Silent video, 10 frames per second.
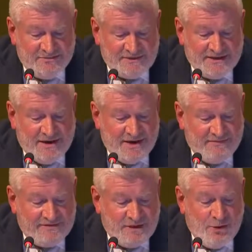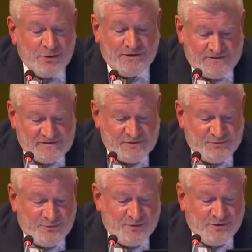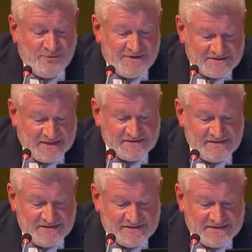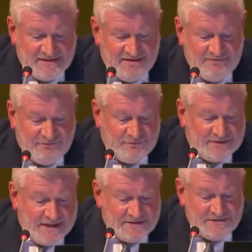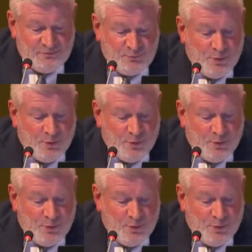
Assembly, I have the honour to welcome His Excellency Ferdinand